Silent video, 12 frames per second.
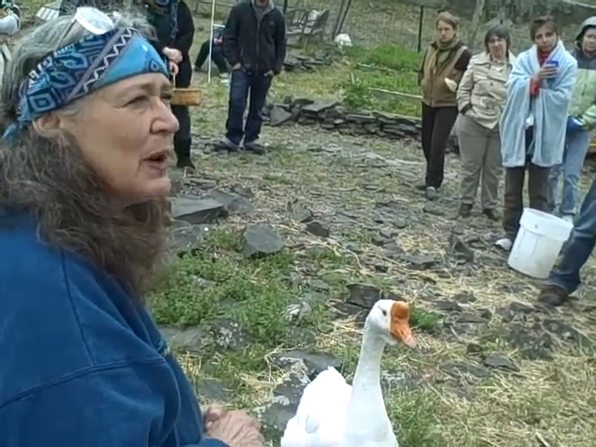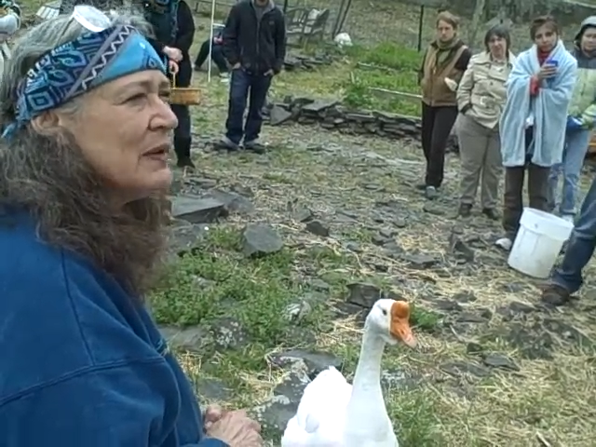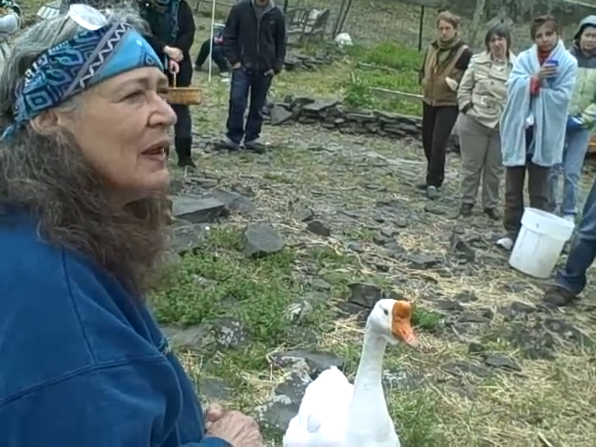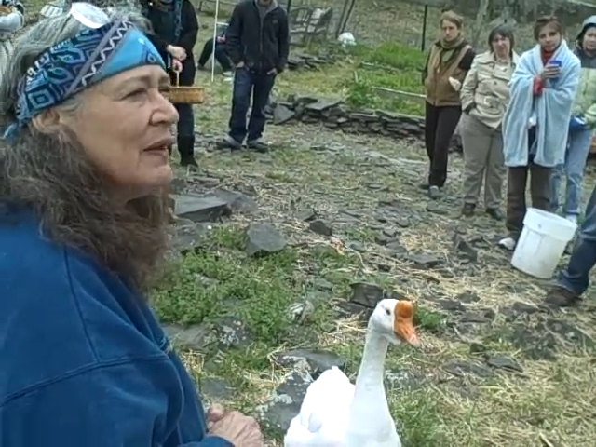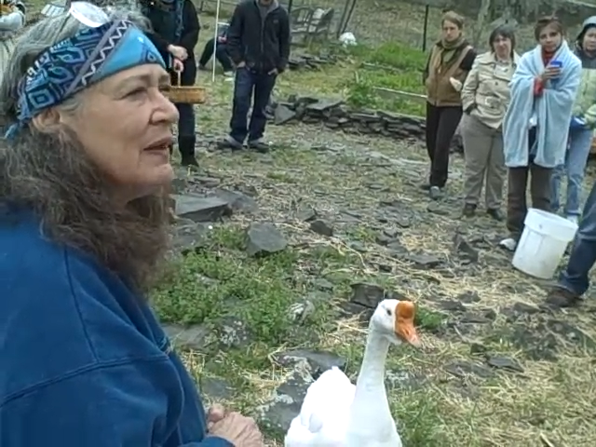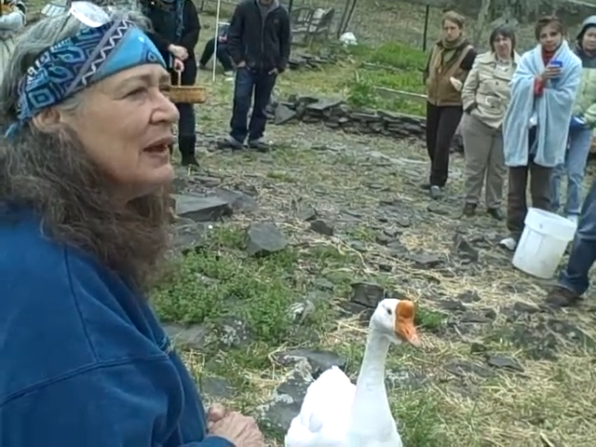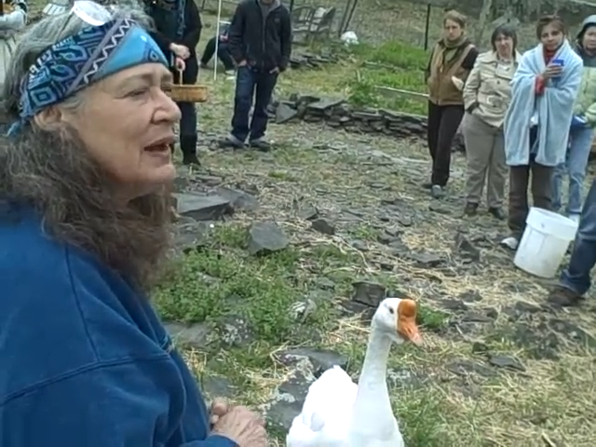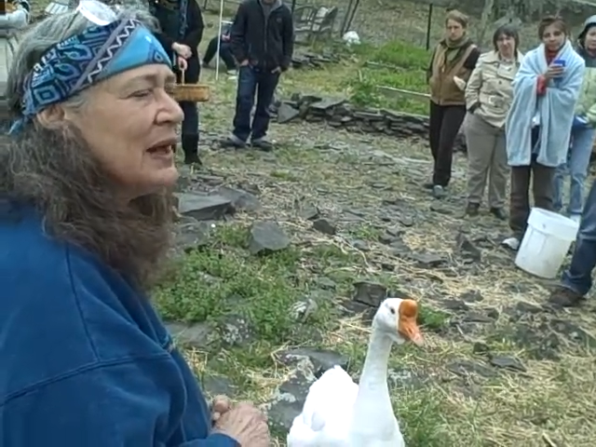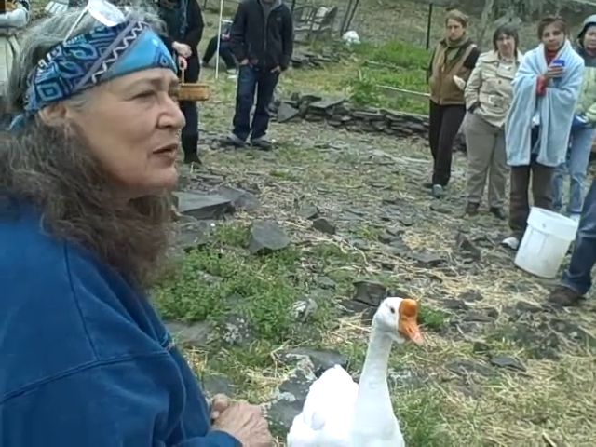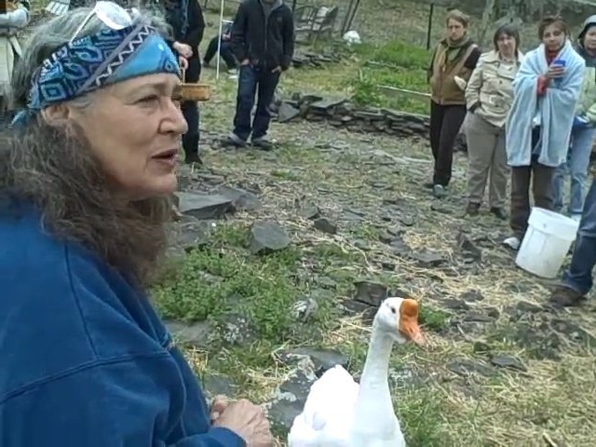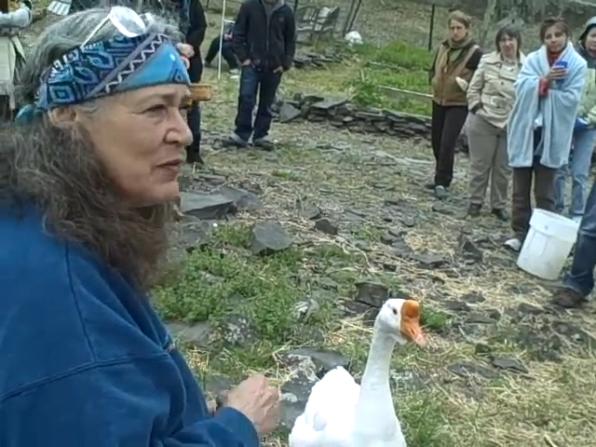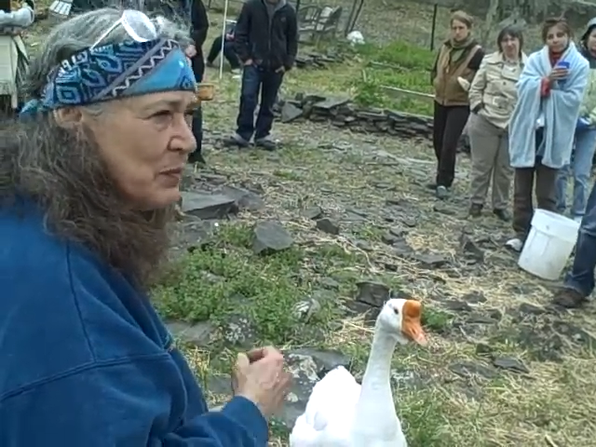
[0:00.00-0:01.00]
and then they
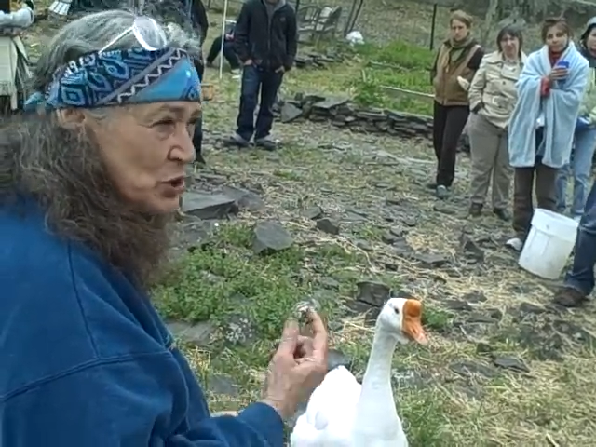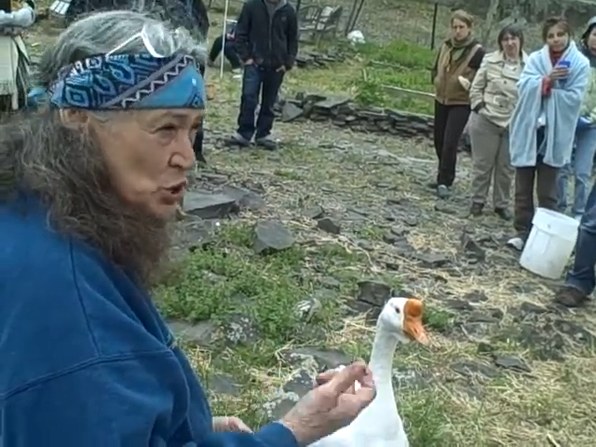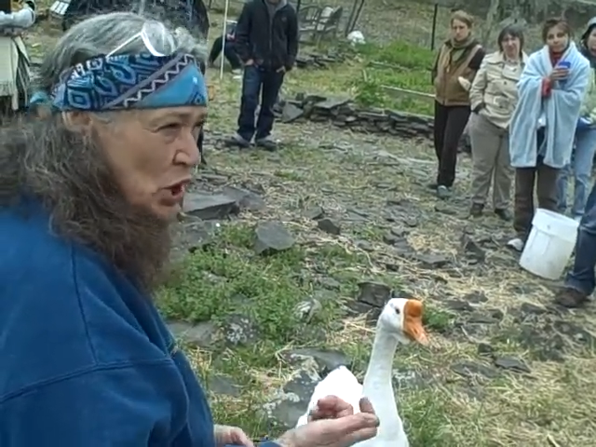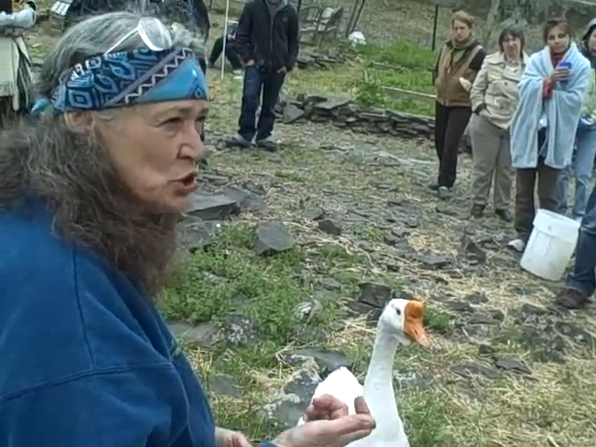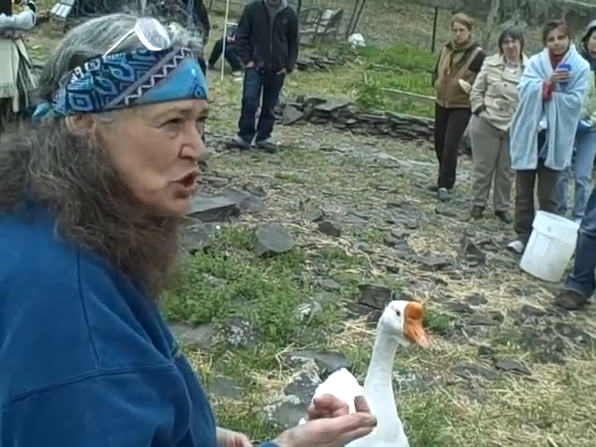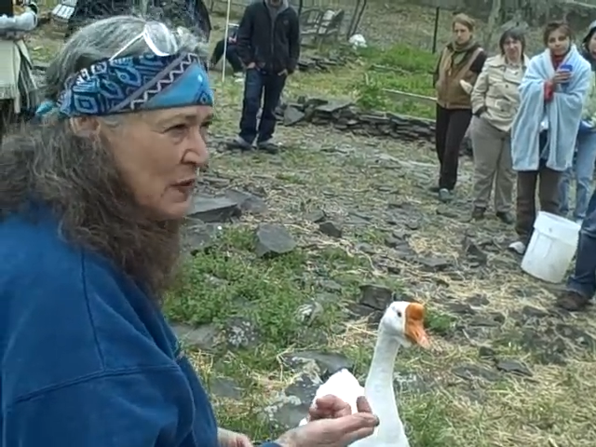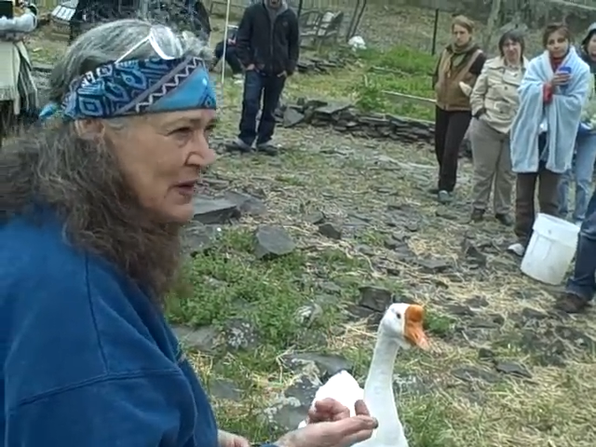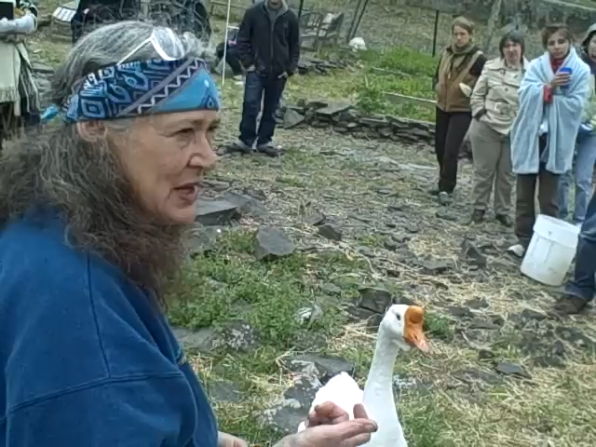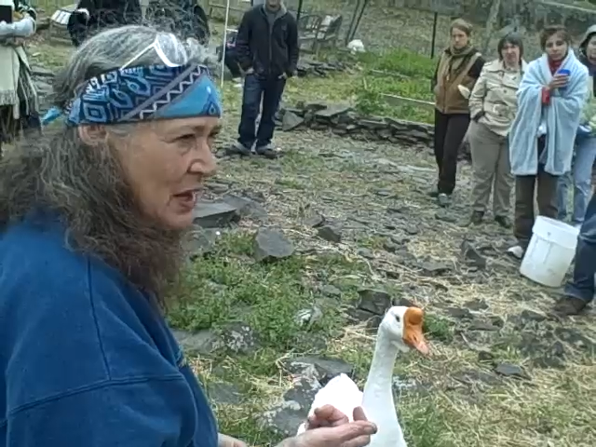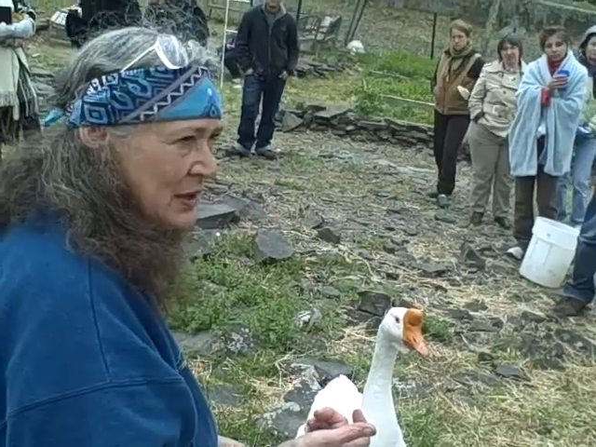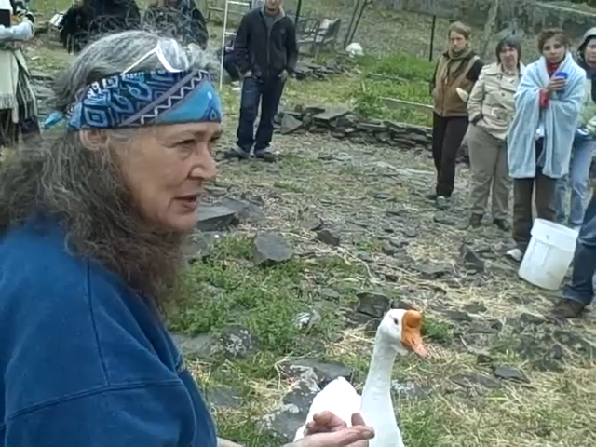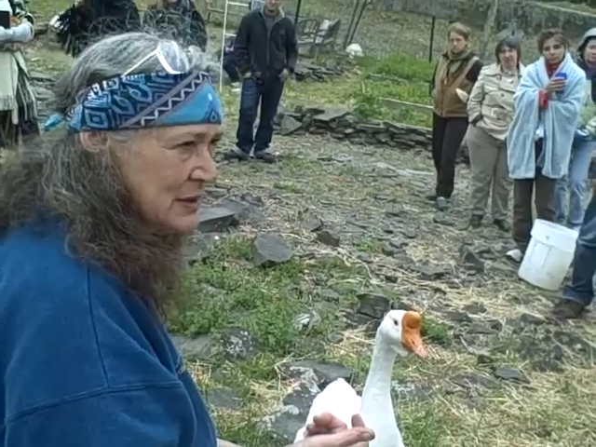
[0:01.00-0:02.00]
don't have much
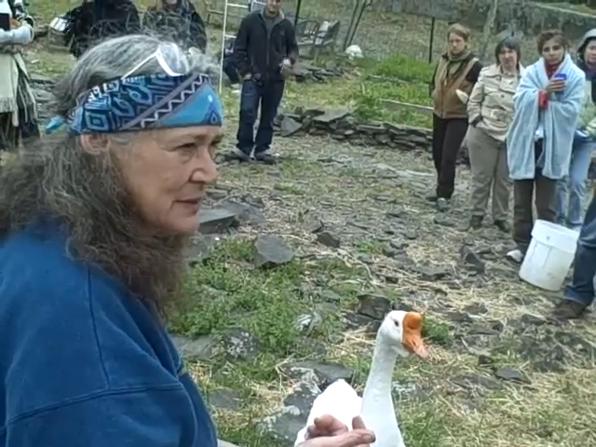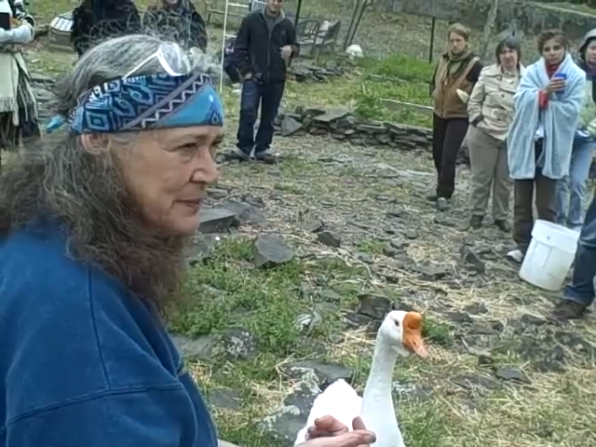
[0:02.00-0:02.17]
longevity on it.